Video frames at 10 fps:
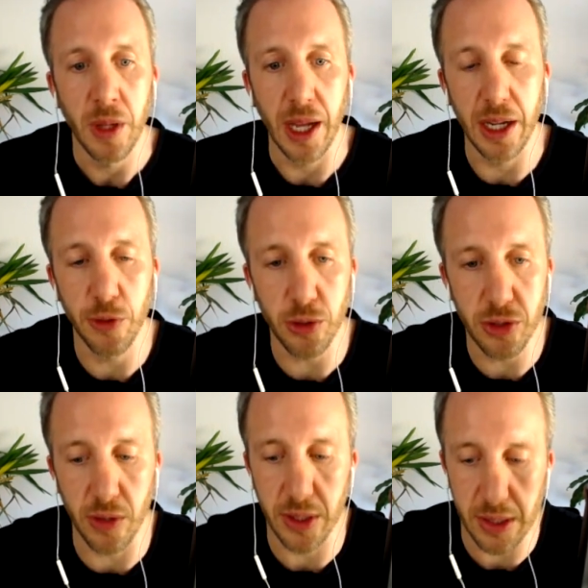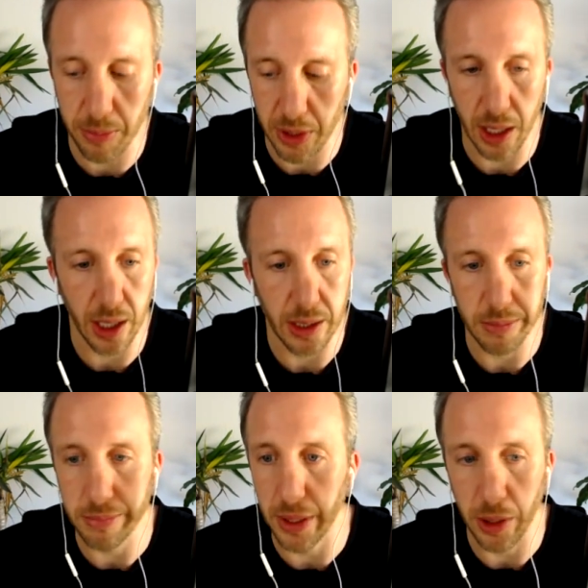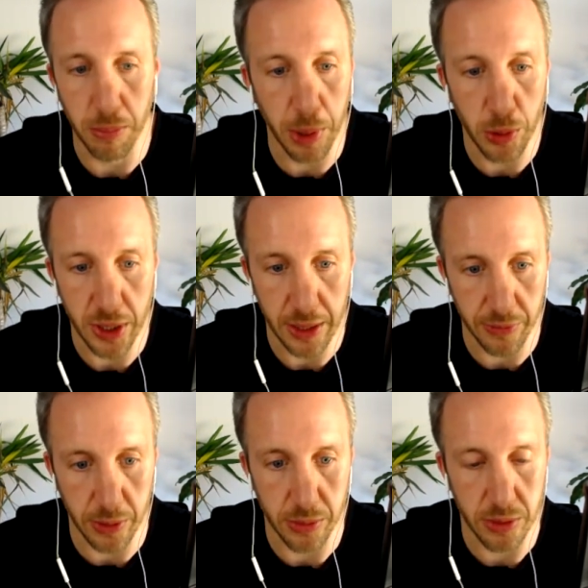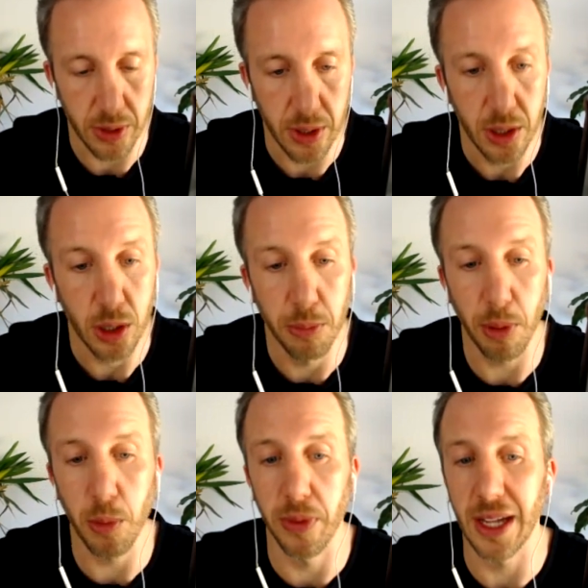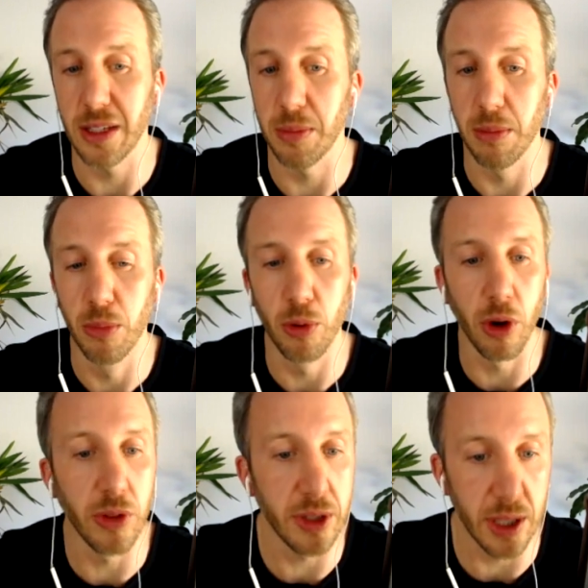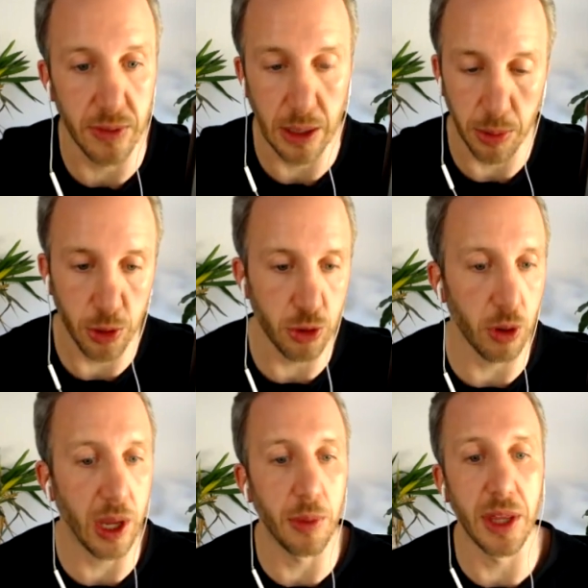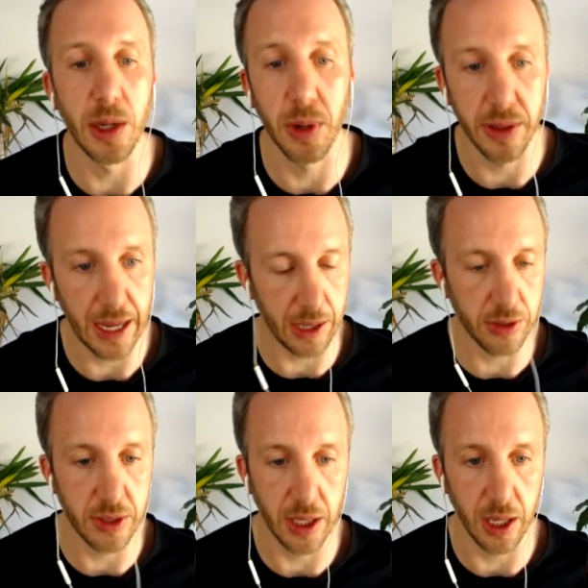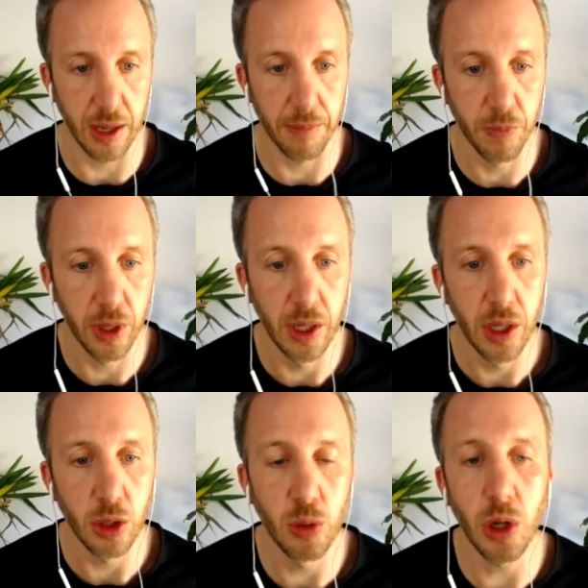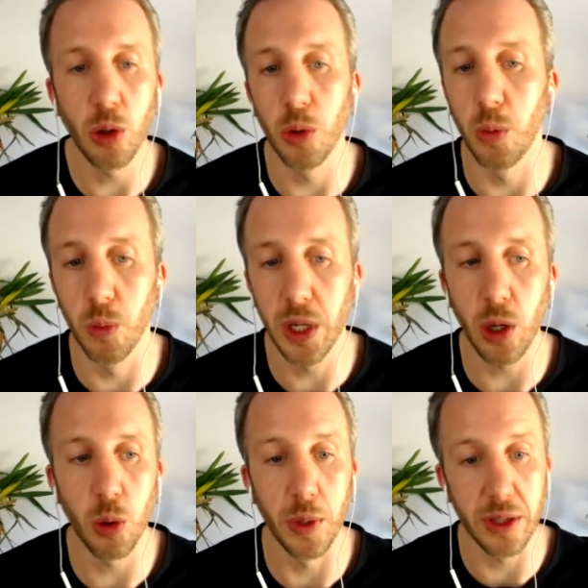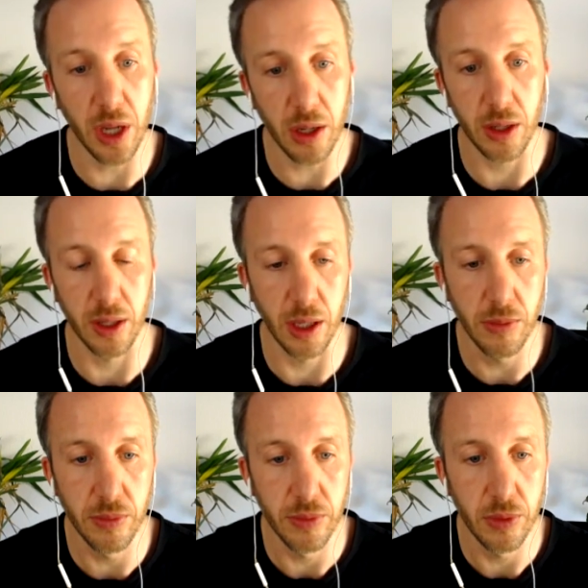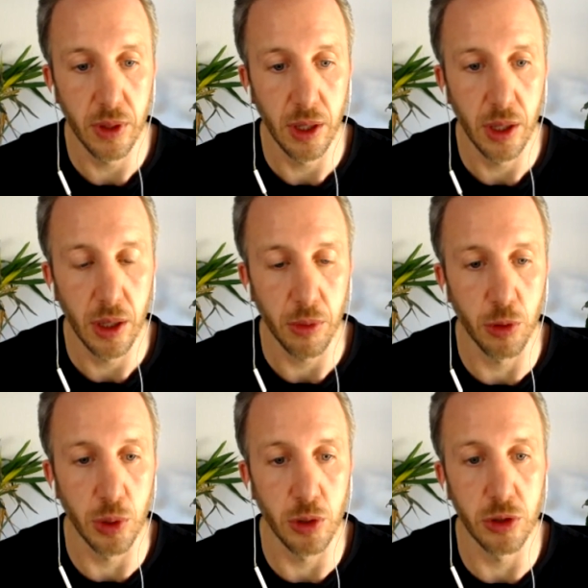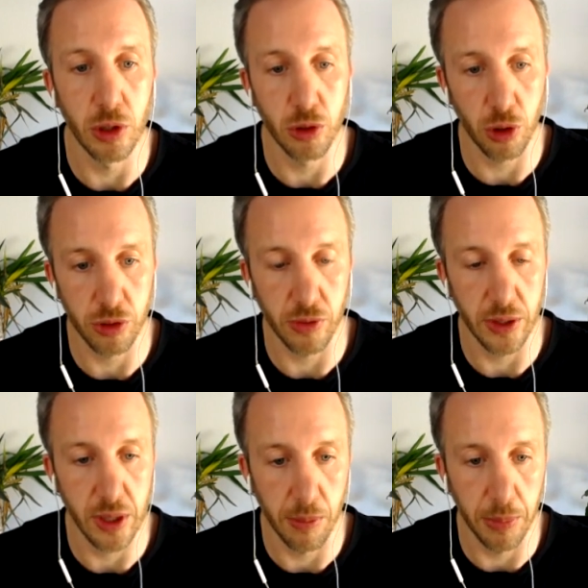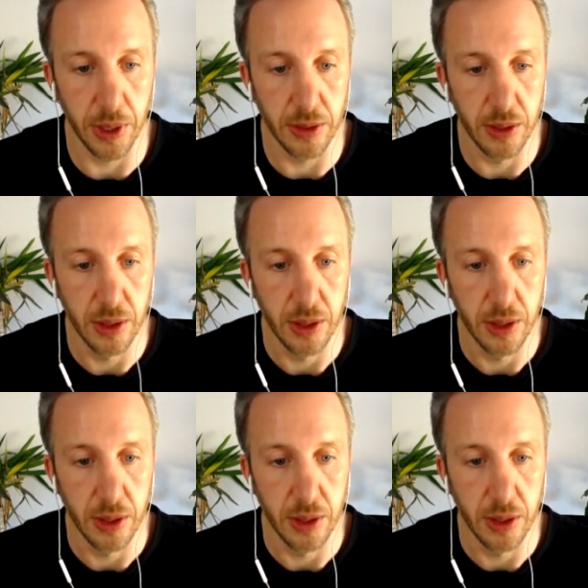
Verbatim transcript: And if you're serving something like I know Bose headphones, you probably want that to be more on the TV because you're okay with anyone in the house seeing it. You know who we know who we're targeting because we're using those cross device companies